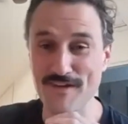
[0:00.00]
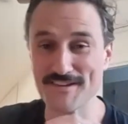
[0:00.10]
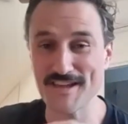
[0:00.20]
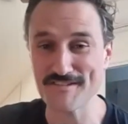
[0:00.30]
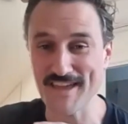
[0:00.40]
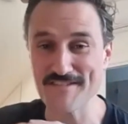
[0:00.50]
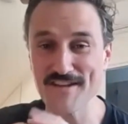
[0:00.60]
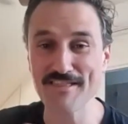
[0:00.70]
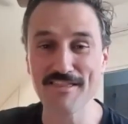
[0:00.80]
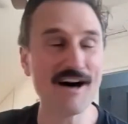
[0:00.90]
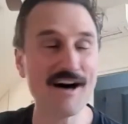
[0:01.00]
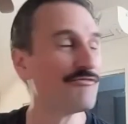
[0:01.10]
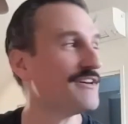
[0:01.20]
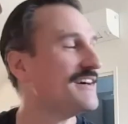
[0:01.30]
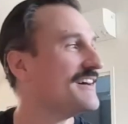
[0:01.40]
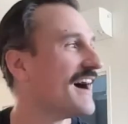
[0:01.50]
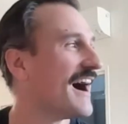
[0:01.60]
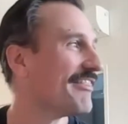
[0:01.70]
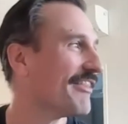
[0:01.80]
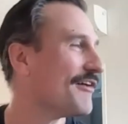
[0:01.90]
fantastic answer. I love
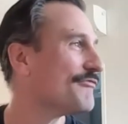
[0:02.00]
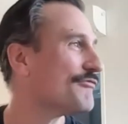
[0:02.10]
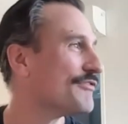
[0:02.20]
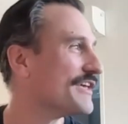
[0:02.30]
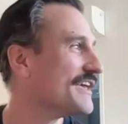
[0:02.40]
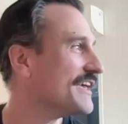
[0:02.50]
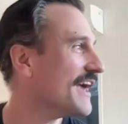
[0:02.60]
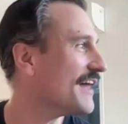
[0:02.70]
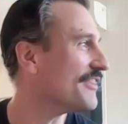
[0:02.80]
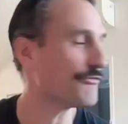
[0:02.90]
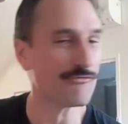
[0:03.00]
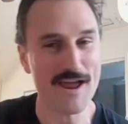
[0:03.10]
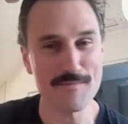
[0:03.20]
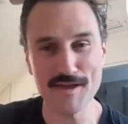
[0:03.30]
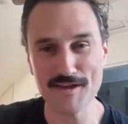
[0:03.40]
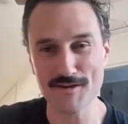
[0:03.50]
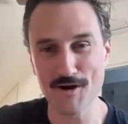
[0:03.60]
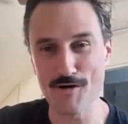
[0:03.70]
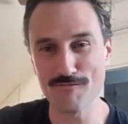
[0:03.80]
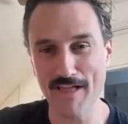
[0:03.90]
the framing
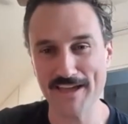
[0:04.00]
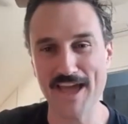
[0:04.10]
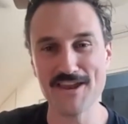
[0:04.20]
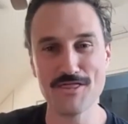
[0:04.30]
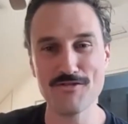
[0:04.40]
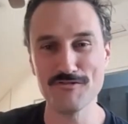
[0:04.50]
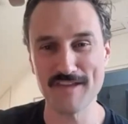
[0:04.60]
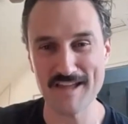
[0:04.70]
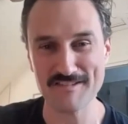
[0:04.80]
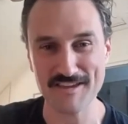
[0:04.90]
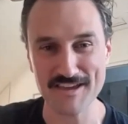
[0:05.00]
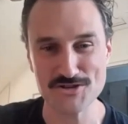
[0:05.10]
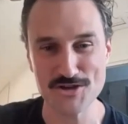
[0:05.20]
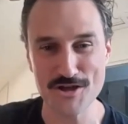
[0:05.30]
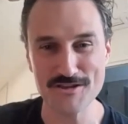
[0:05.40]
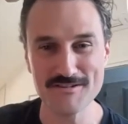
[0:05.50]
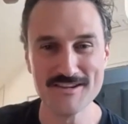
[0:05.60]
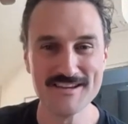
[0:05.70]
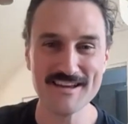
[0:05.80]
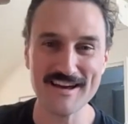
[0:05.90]
of like an enthusiastic intern,
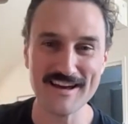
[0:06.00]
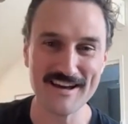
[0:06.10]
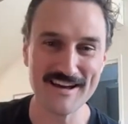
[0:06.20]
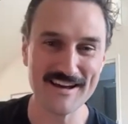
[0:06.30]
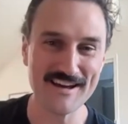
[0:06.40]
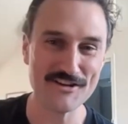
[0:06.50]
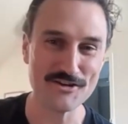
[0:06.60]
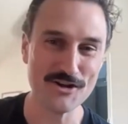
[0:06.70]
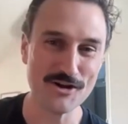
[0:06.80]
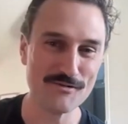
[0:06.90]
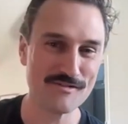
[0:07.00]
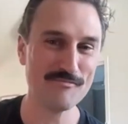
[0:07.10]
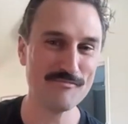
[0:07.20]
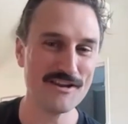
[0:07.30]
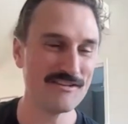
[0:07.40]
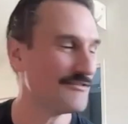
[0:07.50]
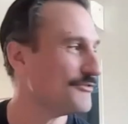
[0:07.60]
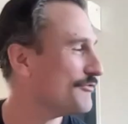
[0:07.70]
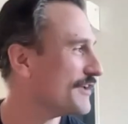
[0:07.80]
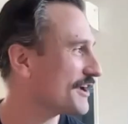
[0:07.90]
someone
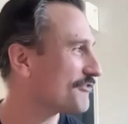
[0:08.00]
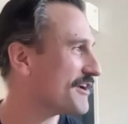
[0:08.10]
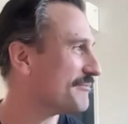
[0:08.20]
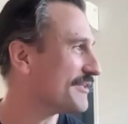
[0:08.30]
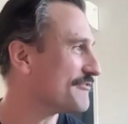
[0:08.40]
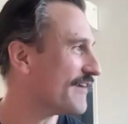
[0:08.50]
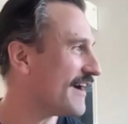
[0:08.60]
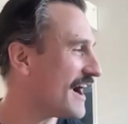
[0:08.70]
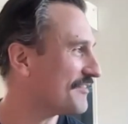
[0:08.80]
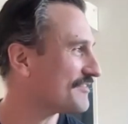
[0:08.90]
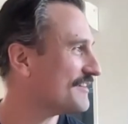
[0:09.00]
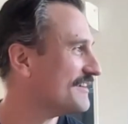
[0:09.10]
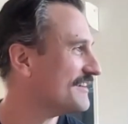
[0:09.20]
incredibly fast,